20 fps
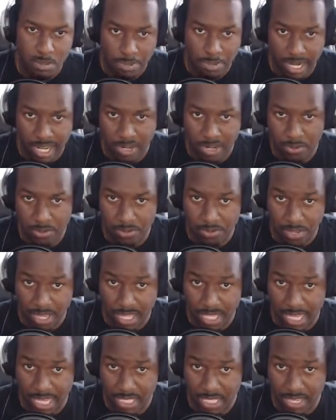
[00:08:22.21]
But I agree with you.
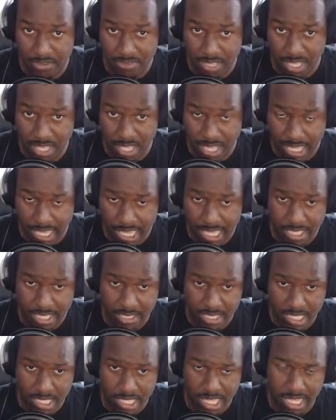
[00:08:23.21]
I definitely
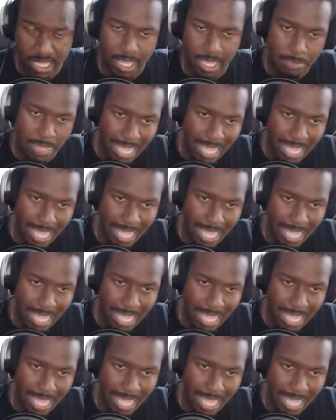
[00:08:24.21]
like.